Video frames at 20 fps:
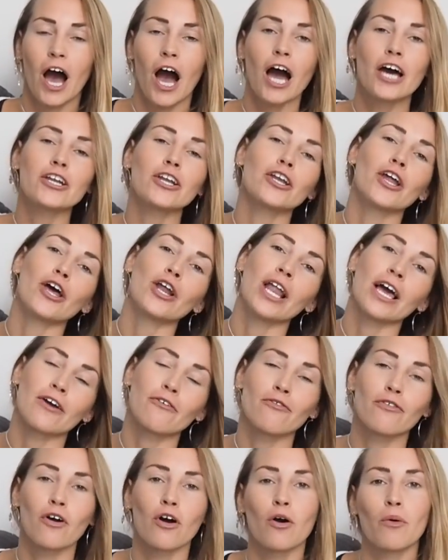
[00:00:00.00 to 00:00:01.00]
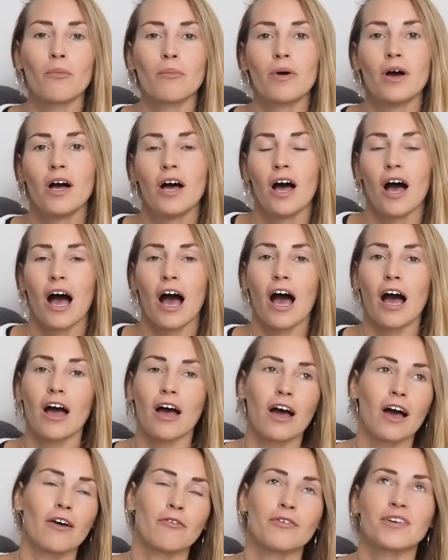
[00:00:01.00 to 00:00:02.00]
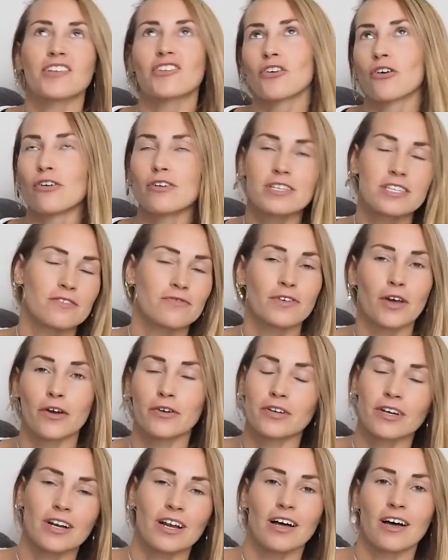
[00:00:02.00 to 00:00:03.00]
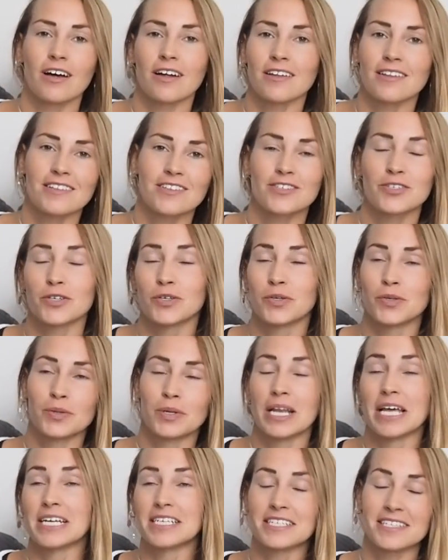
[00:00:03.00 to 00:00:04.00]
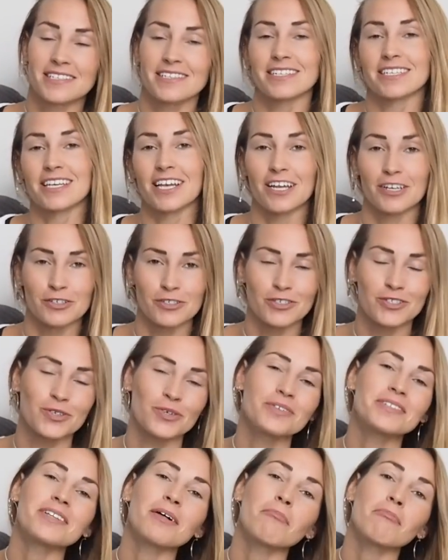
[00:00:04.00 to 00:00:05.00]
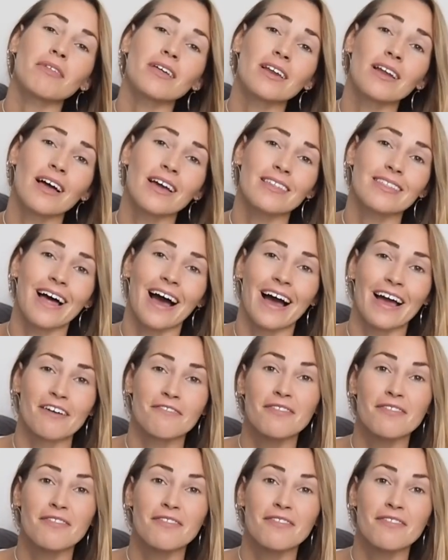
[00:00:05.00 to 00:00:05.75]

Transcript: I don't know, like from a restorative yoga class to ladies at lunch or something like that.